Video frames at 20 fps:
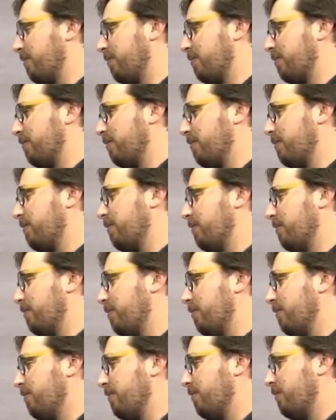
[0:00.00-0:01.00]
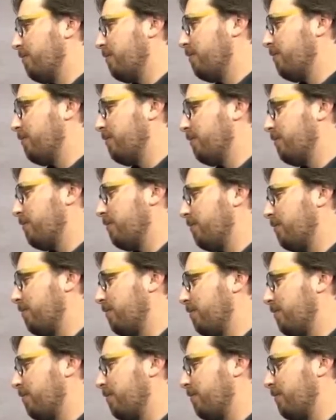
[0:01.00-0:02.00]

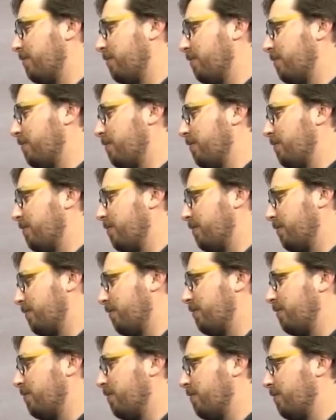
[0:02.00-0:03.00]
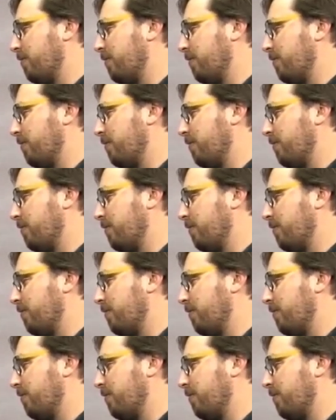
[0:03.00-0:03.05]
The person shown says nothing.